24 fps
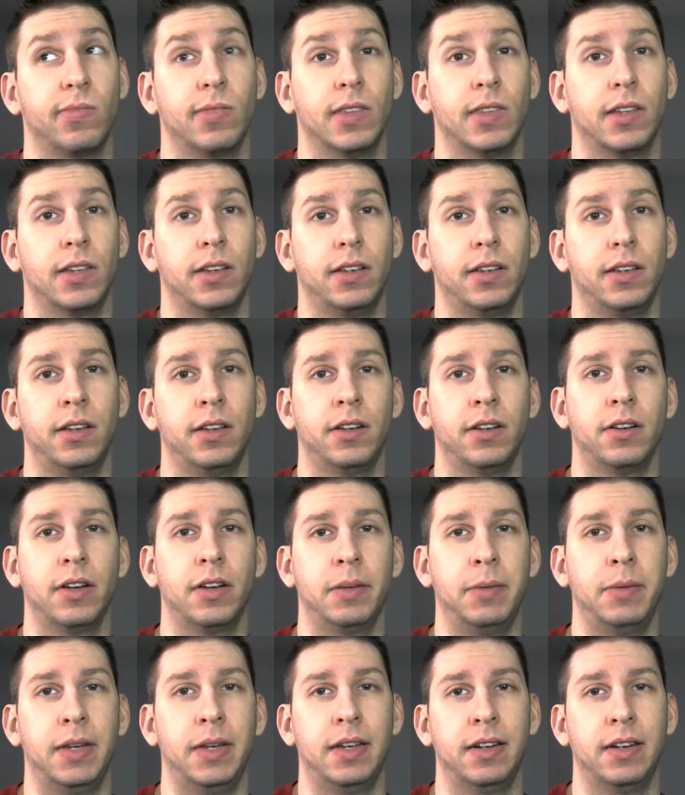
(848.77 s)
You know, I
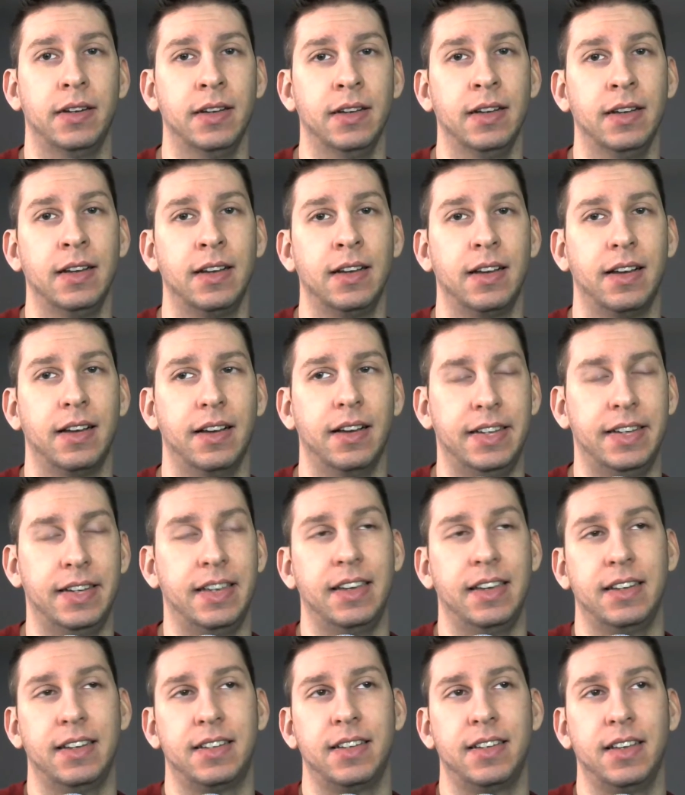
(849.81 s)
mean, I
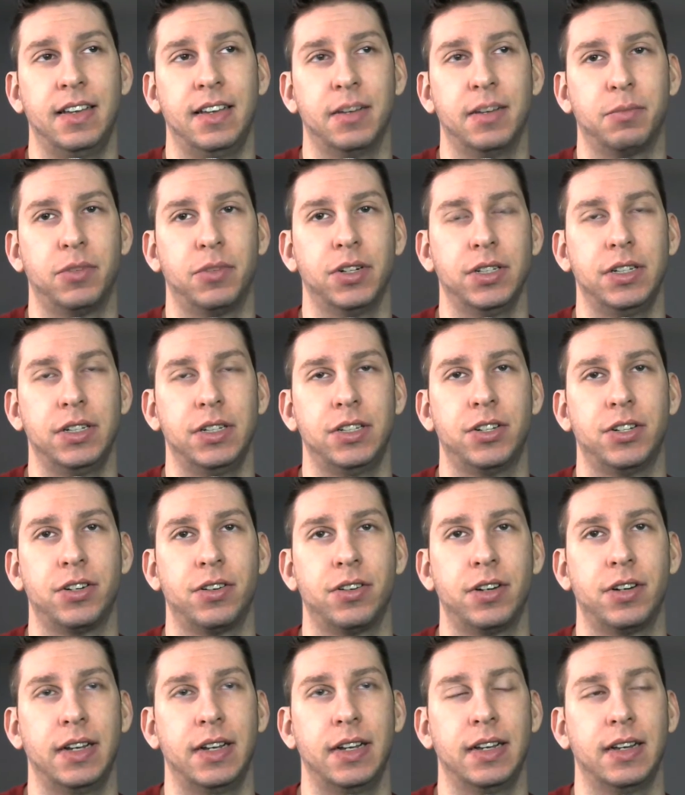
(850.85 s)
can't see him really
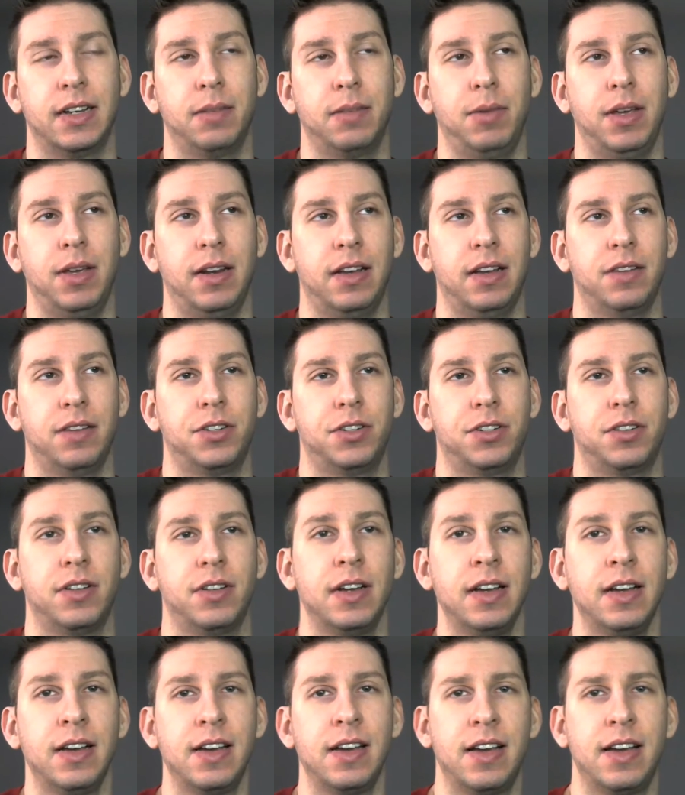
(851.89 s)
turning. I mean, after
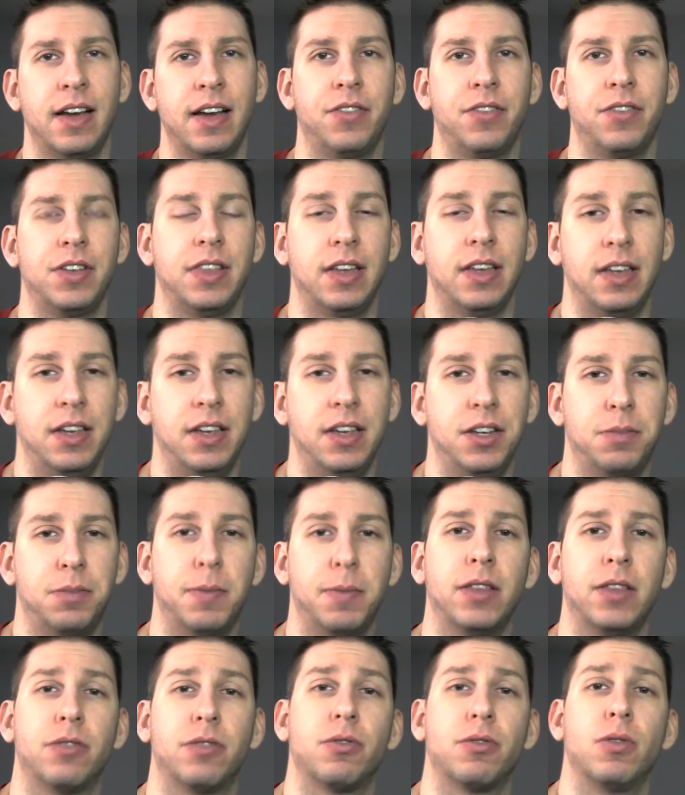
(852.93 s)
everything he's
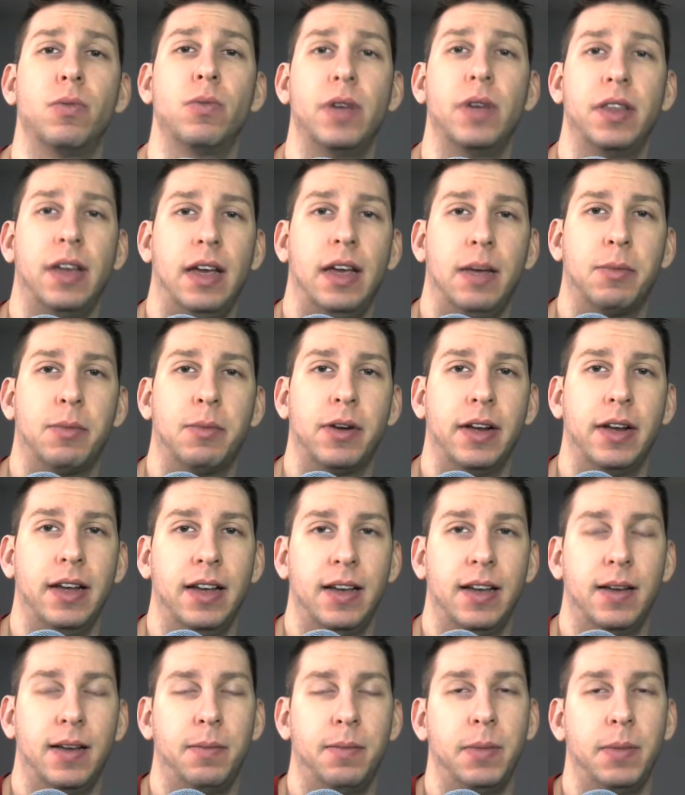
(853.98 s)
been through with
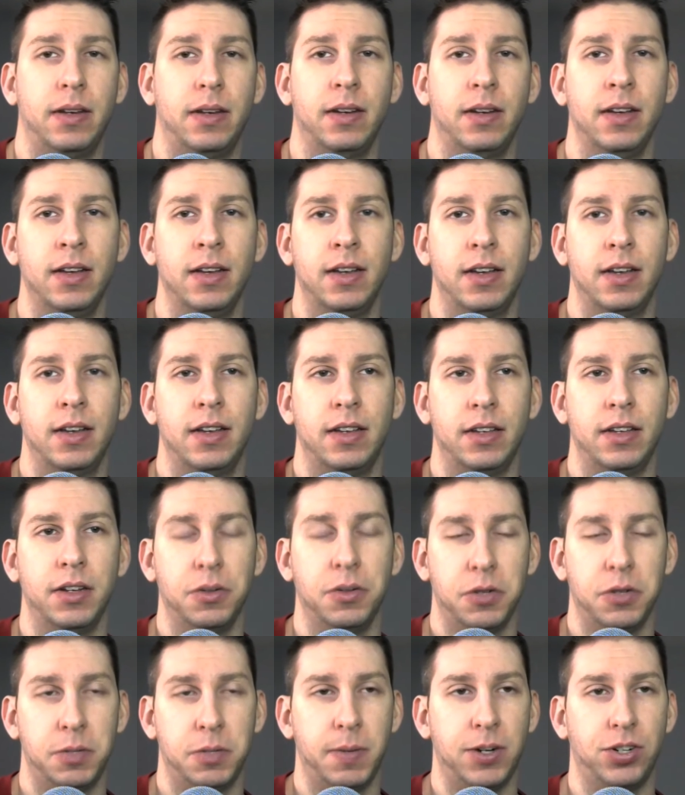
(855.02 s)
Abraham and, you know,
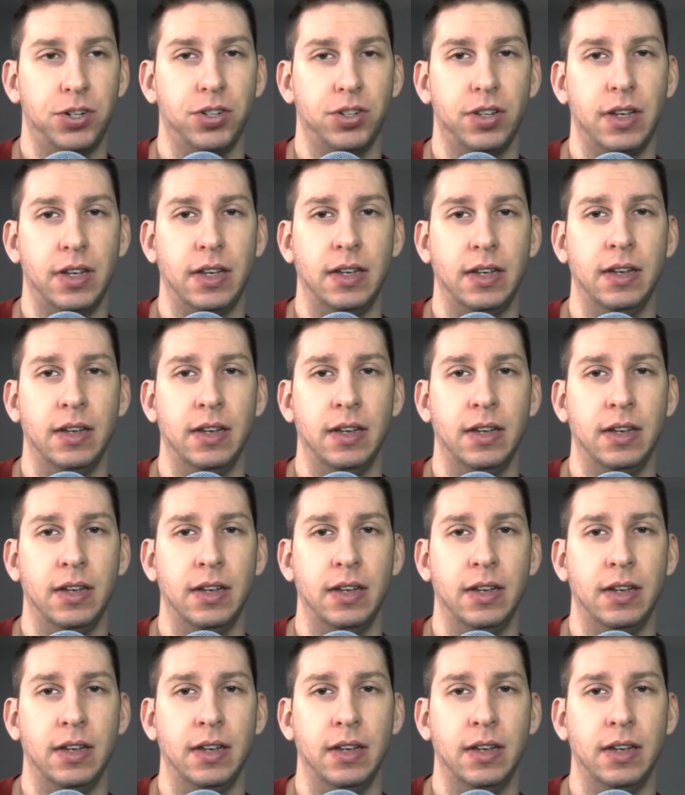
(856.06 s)
especially